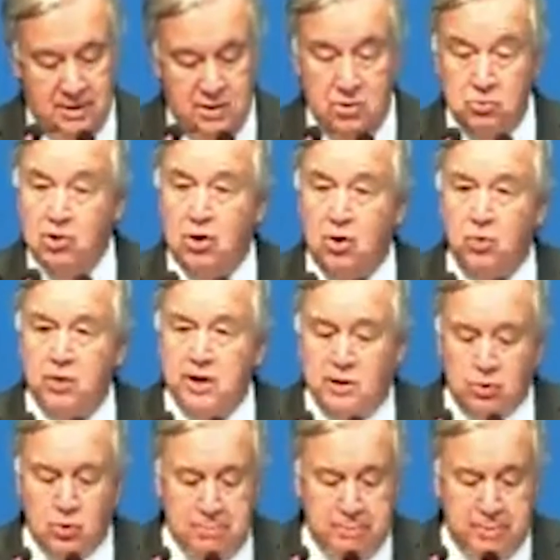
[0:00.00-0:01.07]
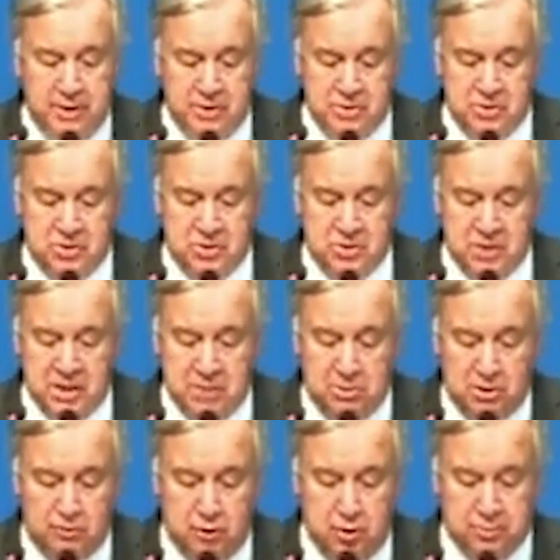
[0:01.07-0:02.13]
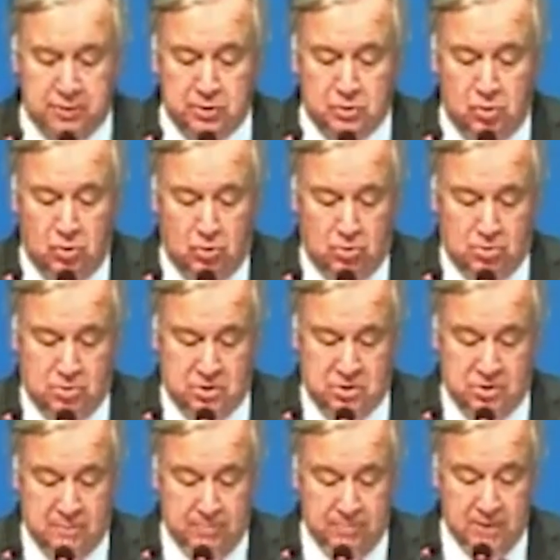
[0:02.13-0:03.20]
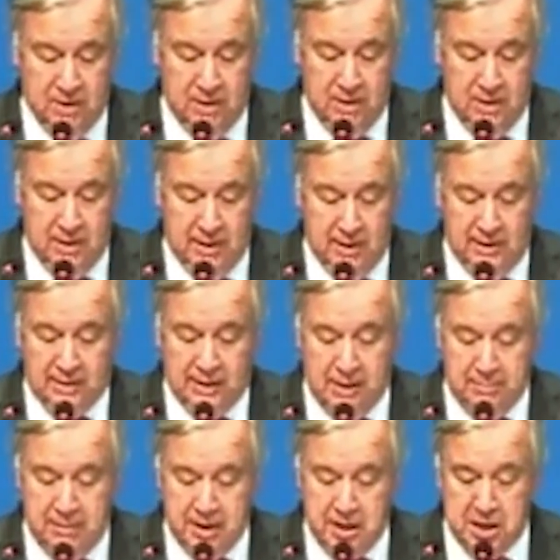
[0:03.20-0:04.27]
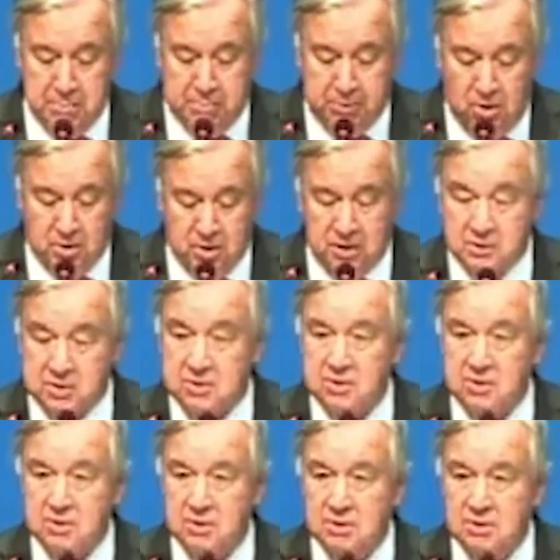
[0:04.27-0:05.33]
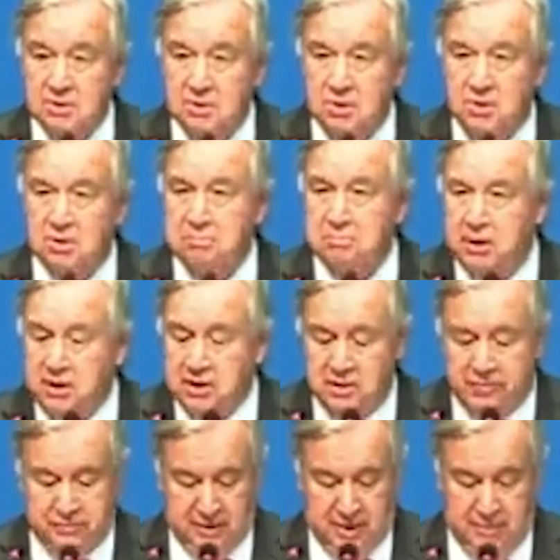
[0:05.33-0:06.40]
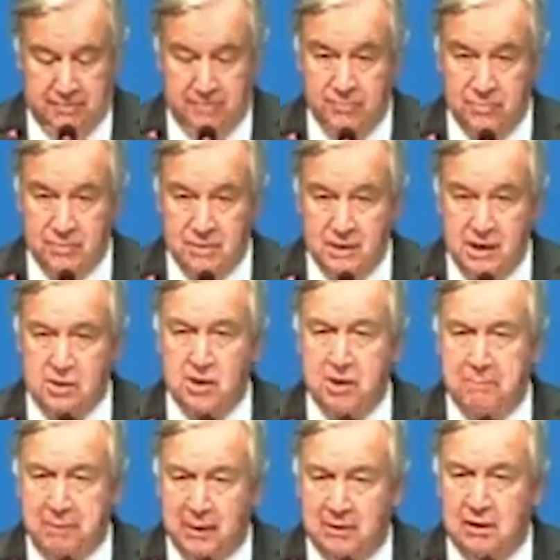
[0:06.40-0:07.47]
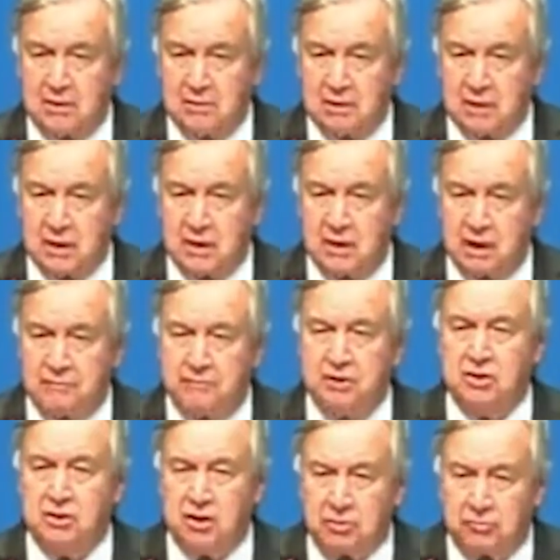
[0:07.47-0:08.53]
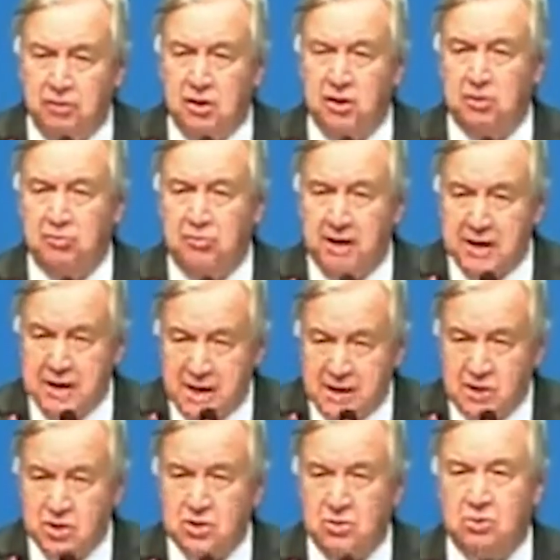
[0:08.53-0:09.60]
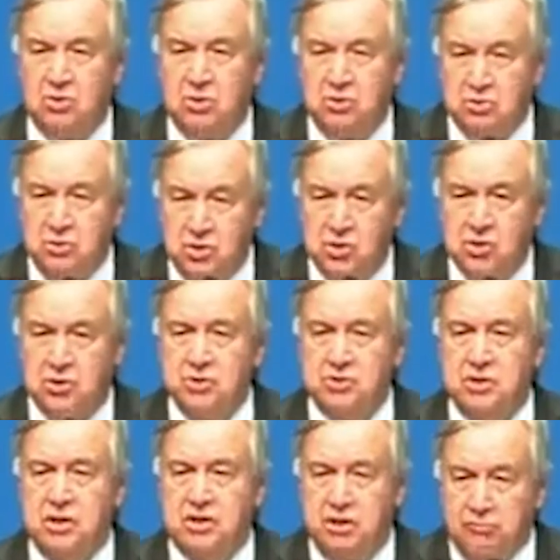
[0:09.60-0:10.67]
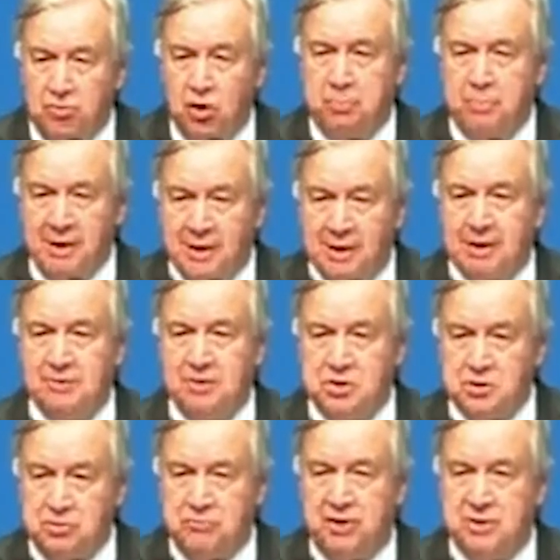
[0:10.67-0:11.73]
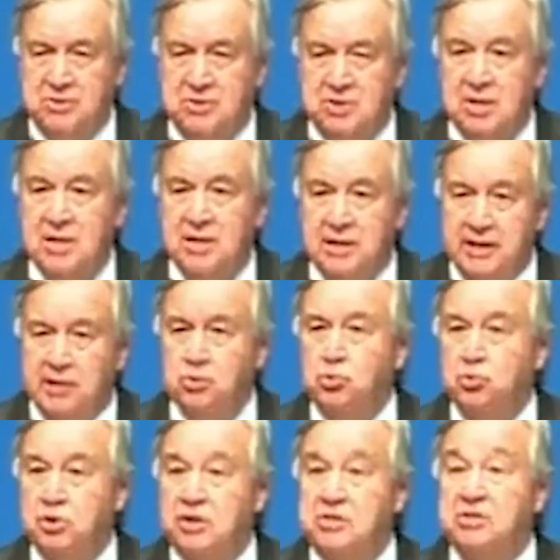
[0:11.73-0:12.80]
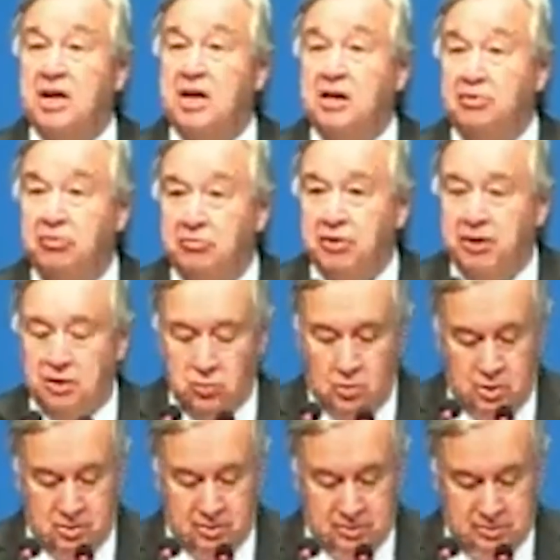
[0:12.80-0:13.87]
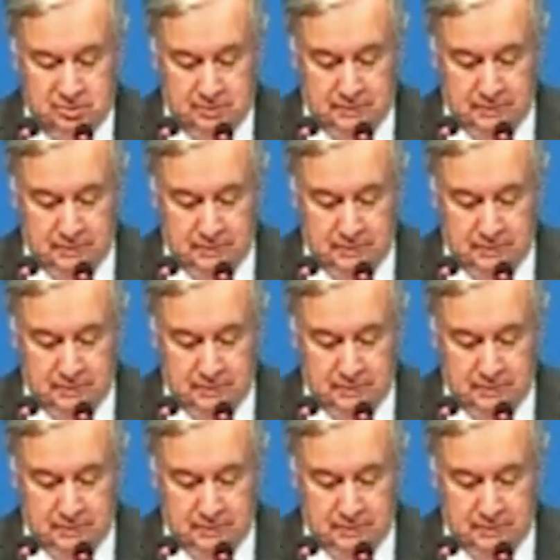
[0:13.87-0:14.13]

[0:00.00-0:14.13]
You were quick to embrace the Sustainable Development Goals and are making progress on many of them, independently of the difficult financial conditions that developing countries face in today's unfair world.